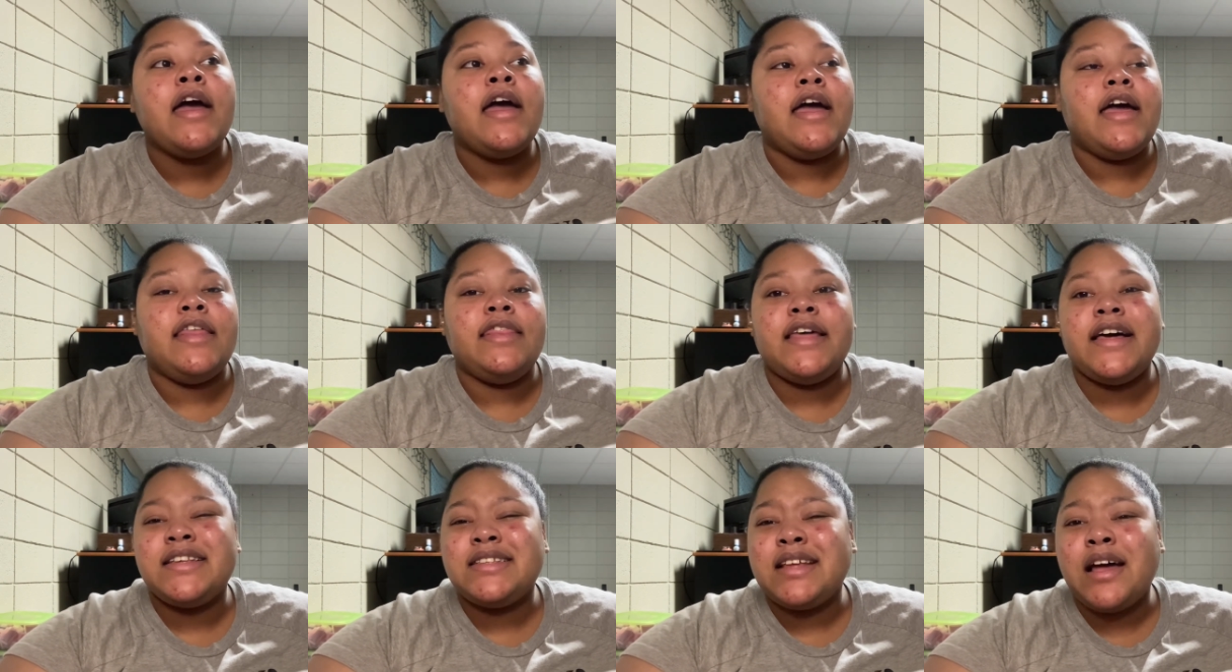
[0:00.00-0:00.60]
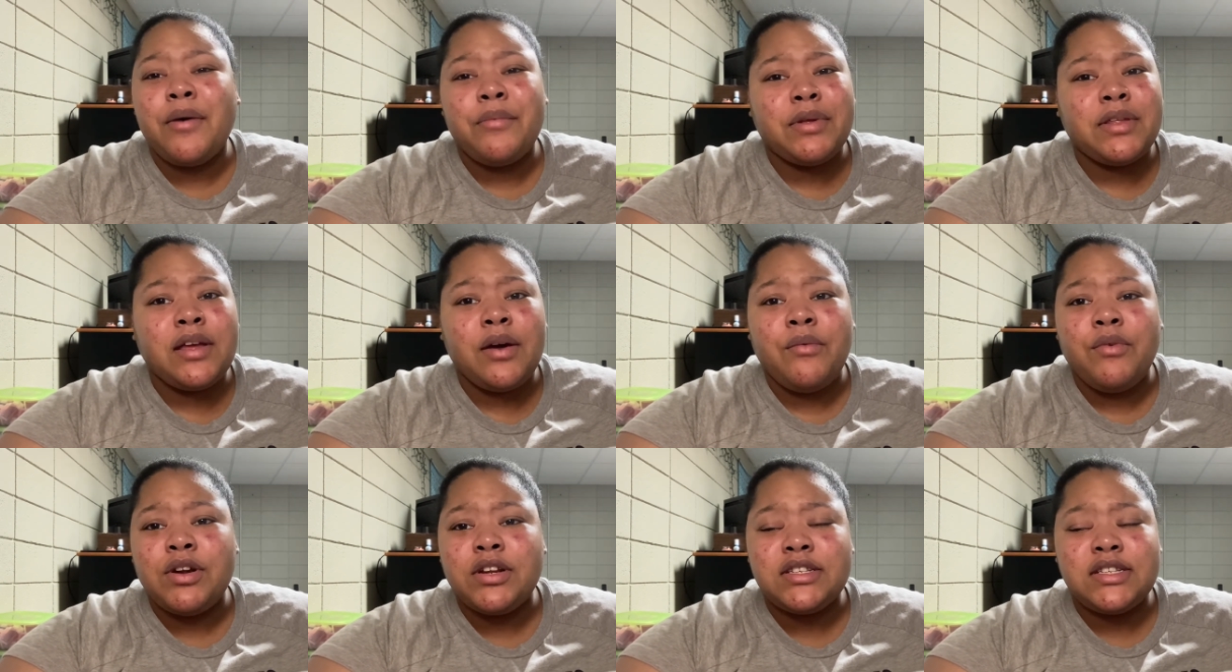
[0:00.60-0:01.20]
and that's not what they
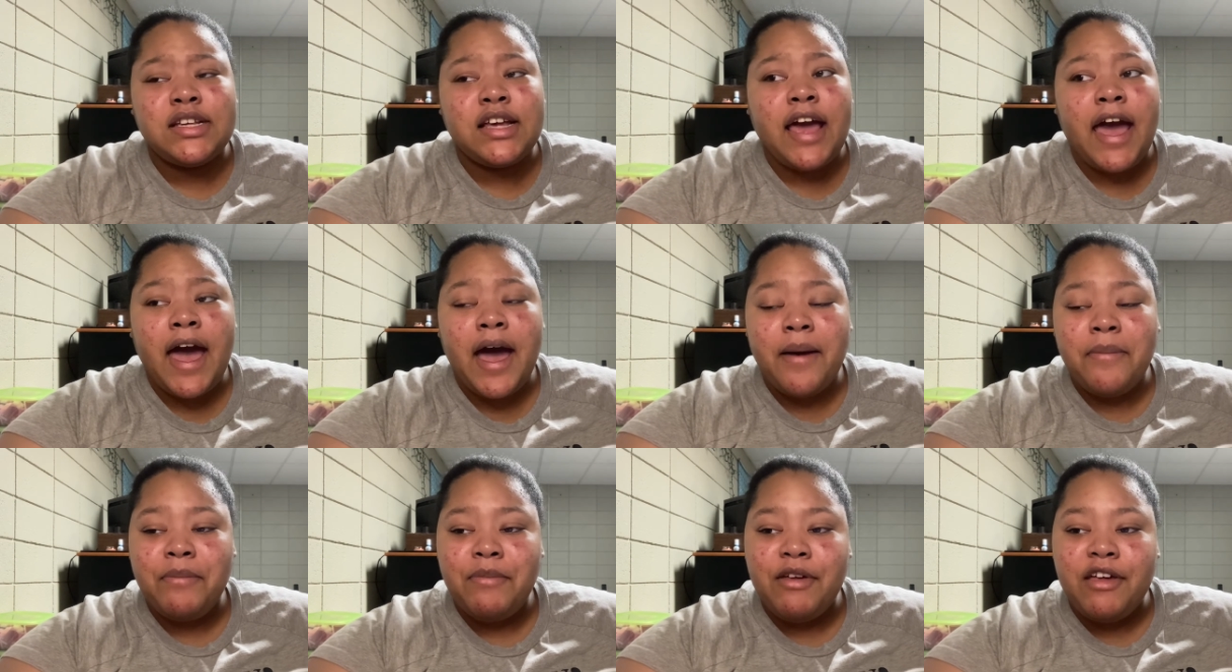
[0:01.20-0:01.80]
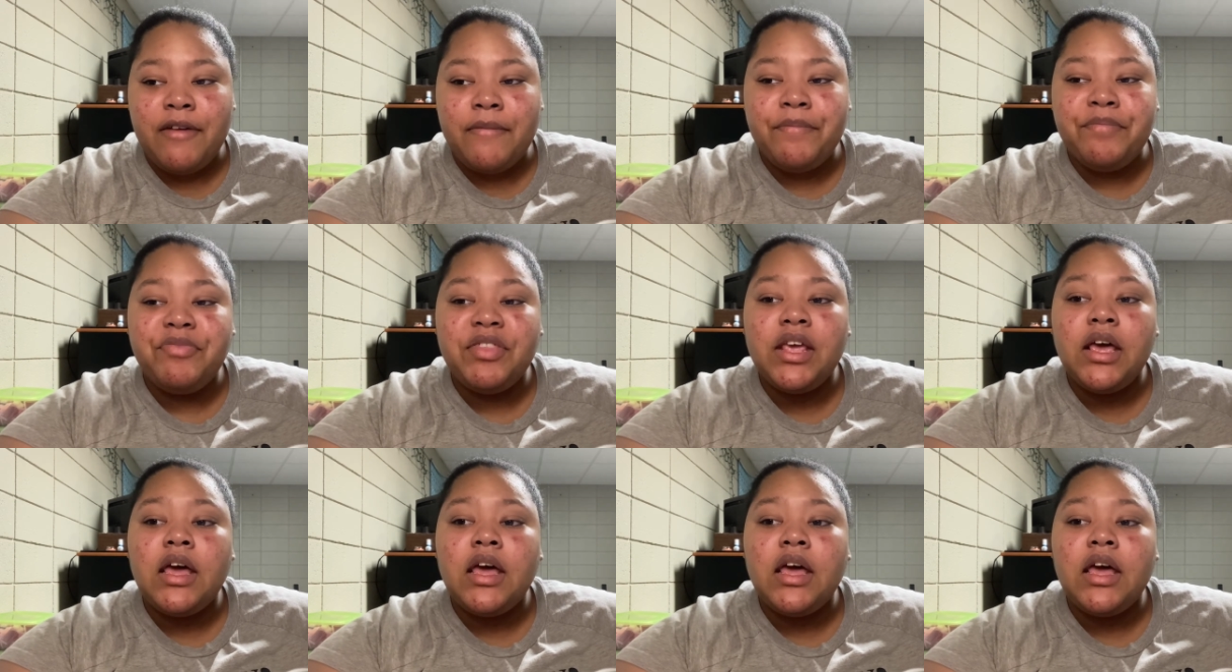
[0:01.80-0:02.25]
want to see happen.